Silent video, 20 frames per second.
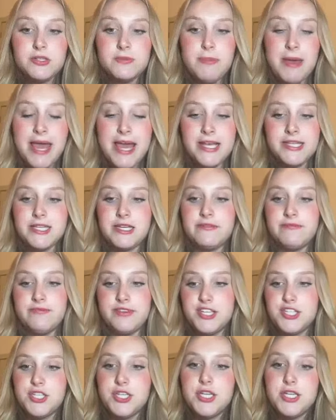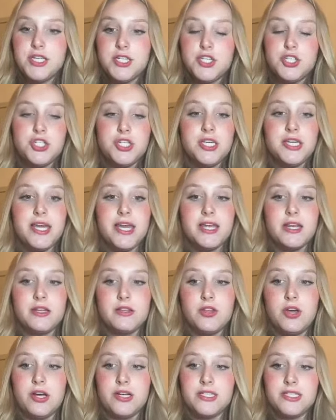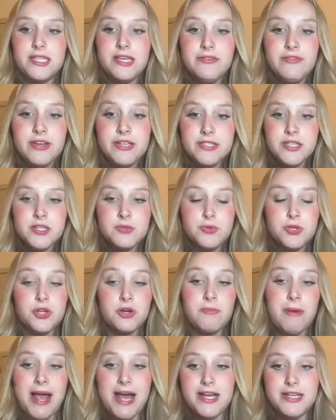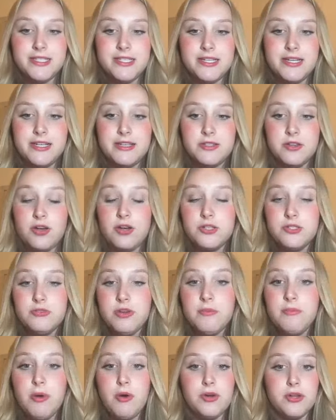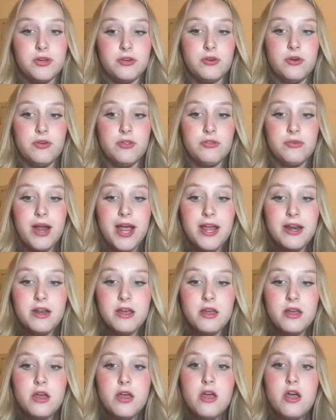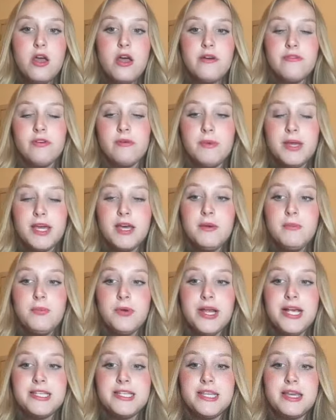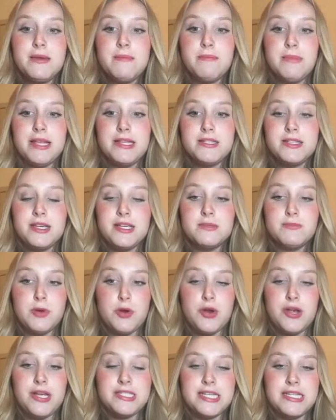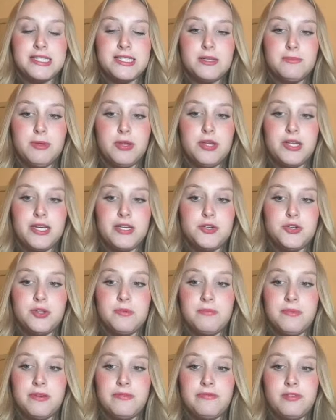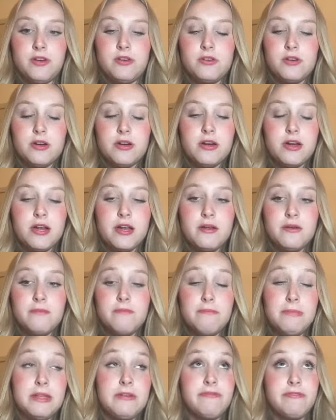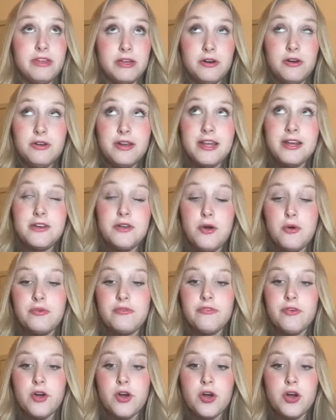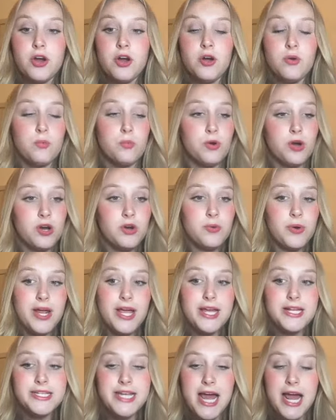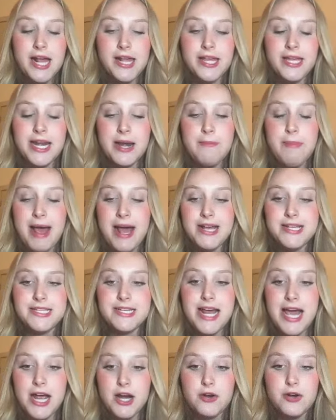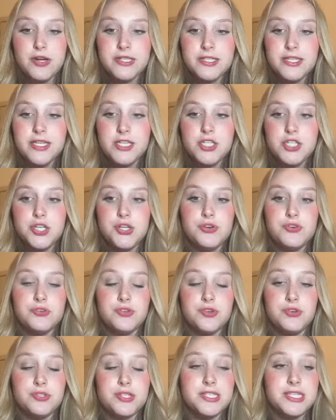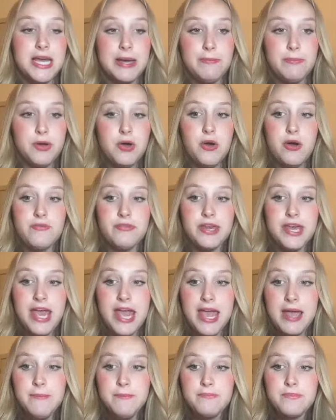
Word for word: pace, and vision. She can unlock defenses with her passing and is also a opponent goal threat. Formiga brings immense experience and stability to the midfield. Known for her work rate, tackling, and passing accuracy, she controls the tempo of the game.